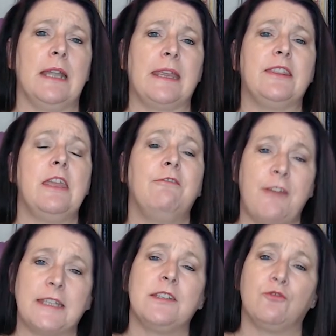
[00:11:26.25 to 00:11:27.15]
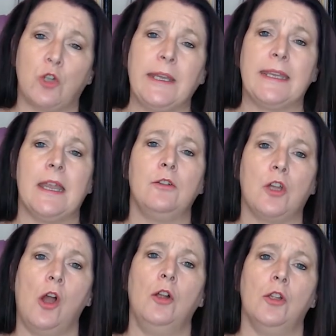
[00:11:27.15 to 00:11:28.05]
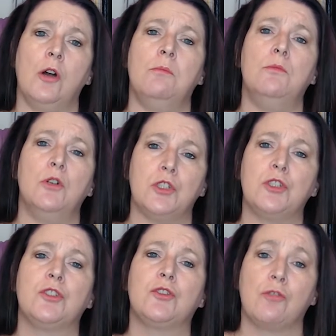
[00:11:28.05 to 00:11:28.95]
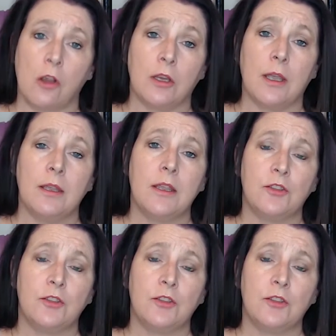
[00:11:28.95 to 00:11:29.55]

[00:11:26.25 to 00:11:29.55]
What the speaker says: like the effects of drinking alcohol are much stronger